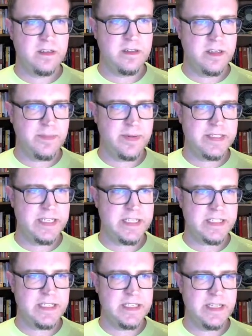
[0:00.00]
Get by test
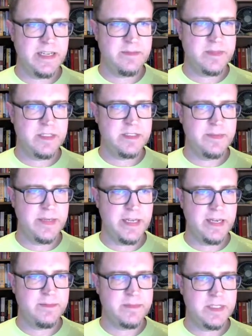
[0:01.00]
ID empty to be
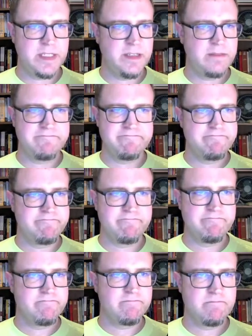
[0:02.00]
empty.
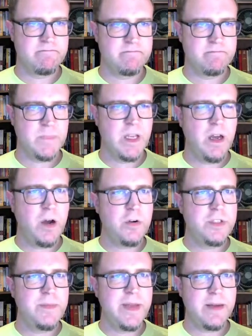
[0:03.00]
Oh,
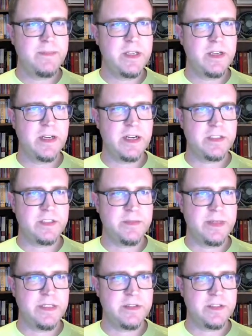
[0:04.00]
to be empty could actually be
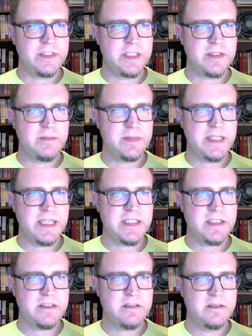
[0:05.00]
interesting, but
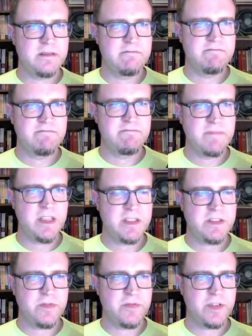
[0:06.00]
that's
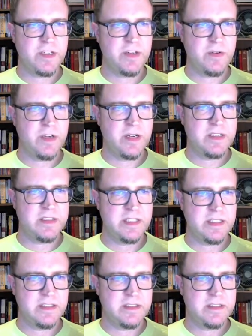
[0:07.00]
referring to no
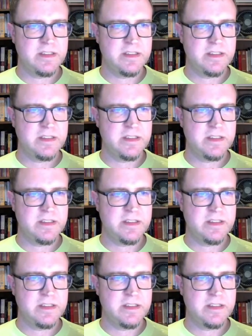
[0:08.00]
content.